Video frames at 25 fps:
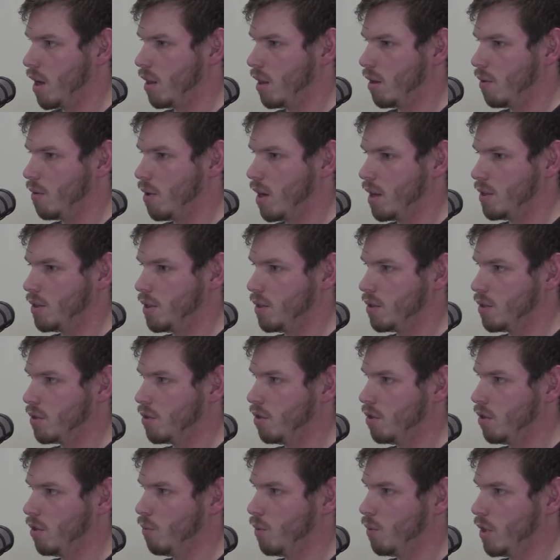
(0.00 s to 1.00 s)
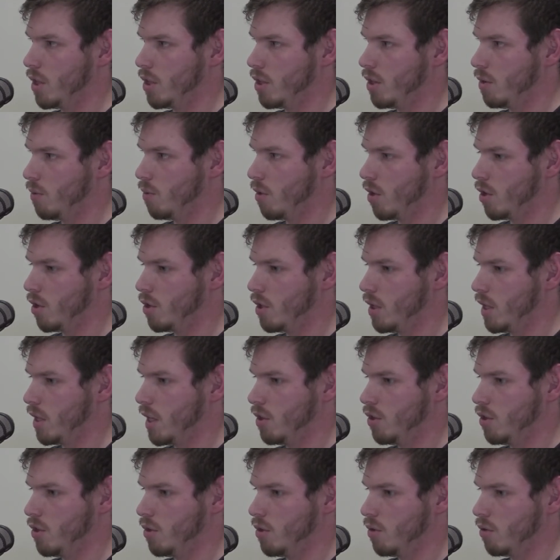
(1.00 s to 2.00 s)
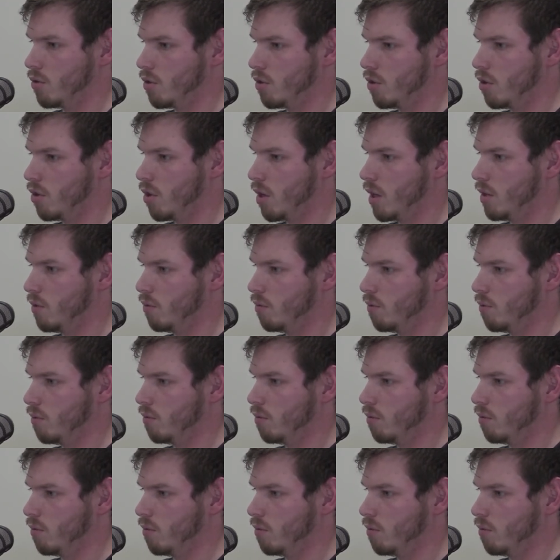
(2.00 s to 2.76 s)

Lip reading: Otherwise, it's too wishy-washy and children don't